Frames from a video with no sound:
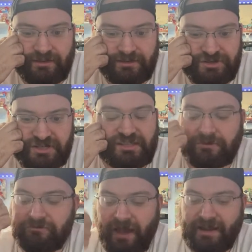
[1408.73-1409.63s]
just the
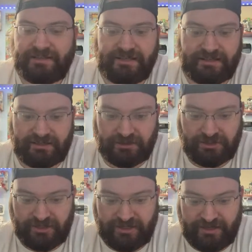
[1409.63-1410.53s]
fact he is
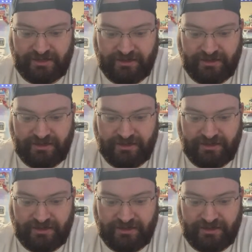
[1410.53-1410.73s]
learning